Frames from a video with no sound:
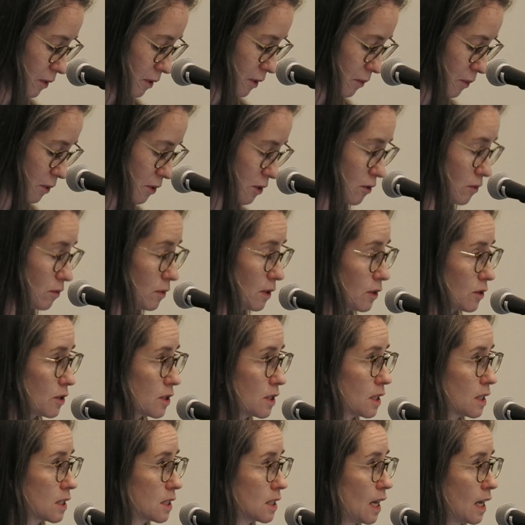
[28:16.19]
was a real
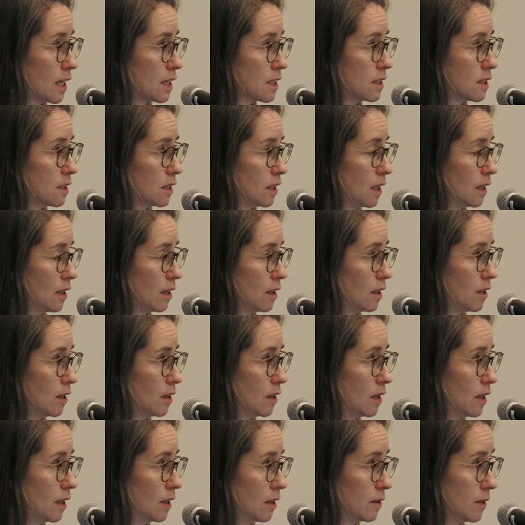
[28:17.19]
success
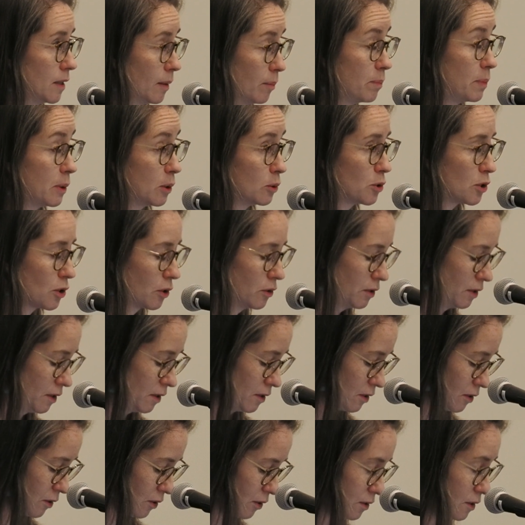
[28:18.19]
that built on
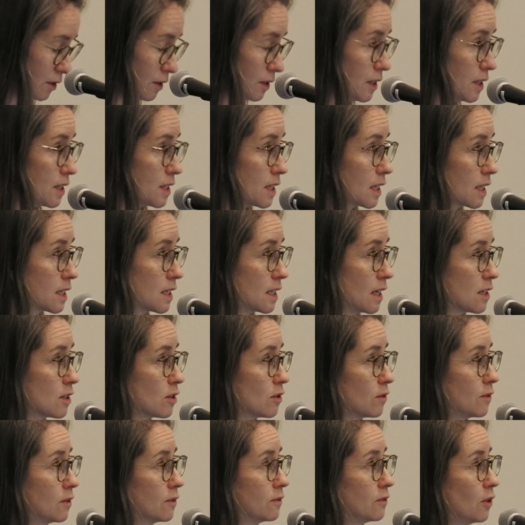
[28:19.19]
the success
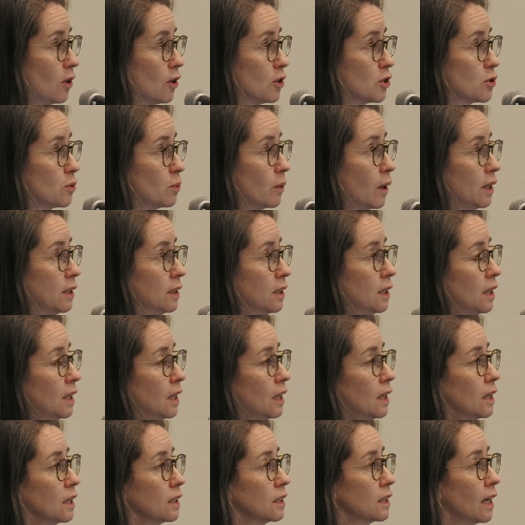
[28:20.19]
of the first one
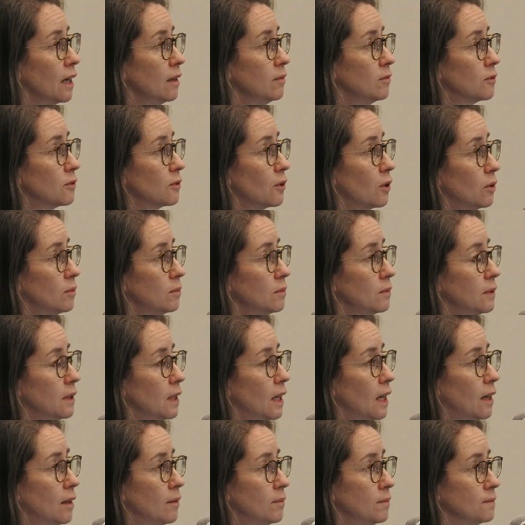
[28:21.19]
came from
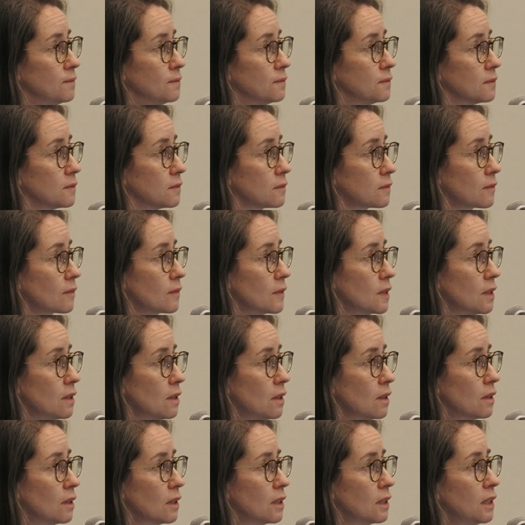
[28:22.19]

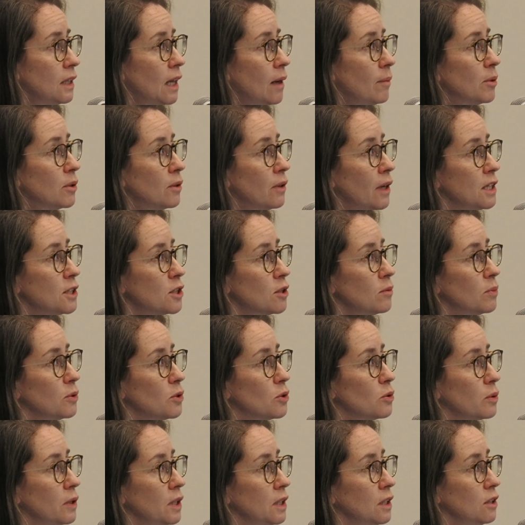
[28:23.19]
the collaboration
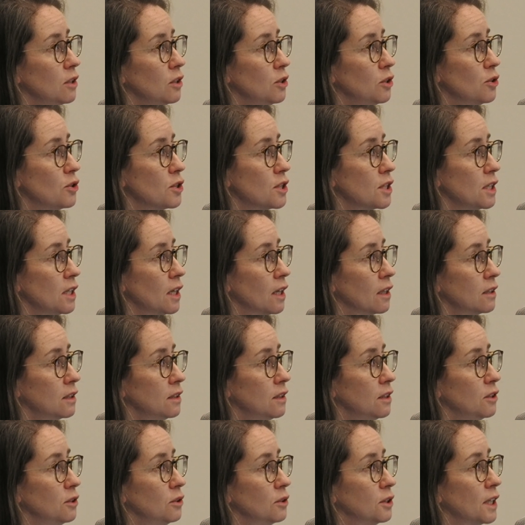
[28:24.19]
between UCL in
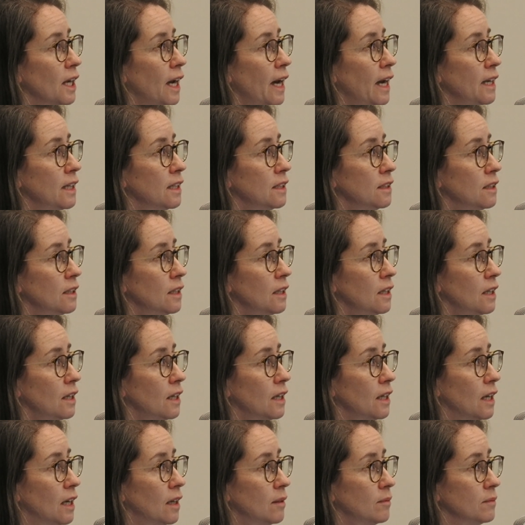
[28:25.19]
the UK and
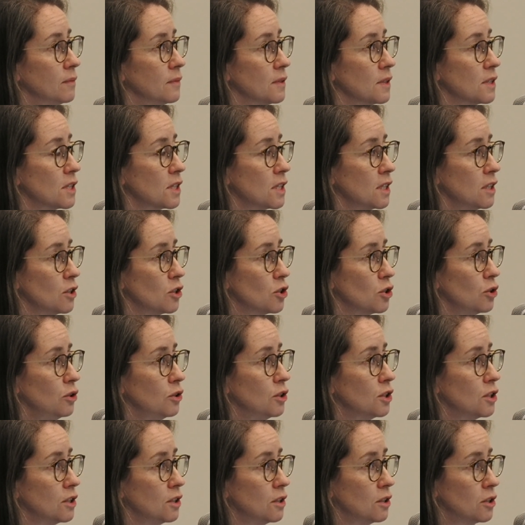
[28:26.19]
St
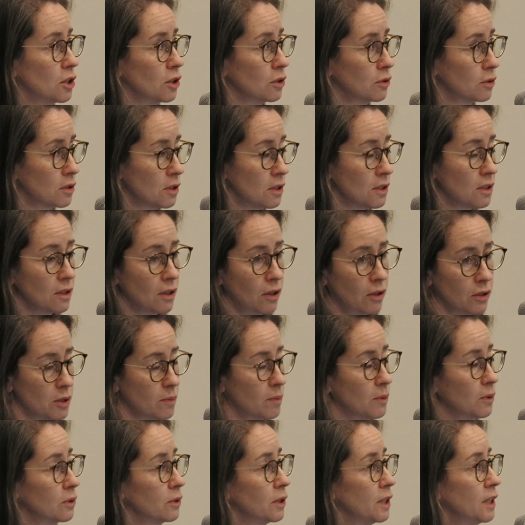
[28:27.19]
Jude's Children's
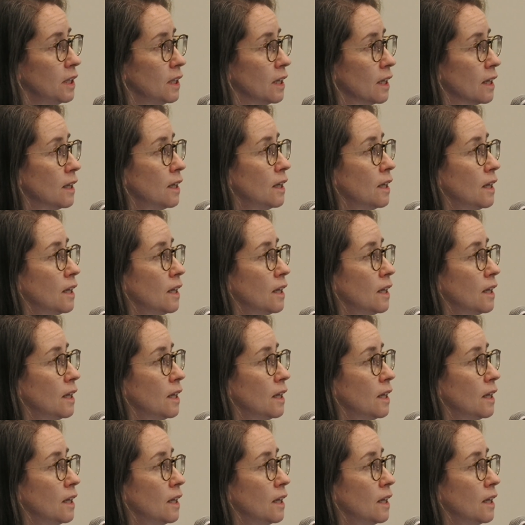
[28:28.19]
Hospital here,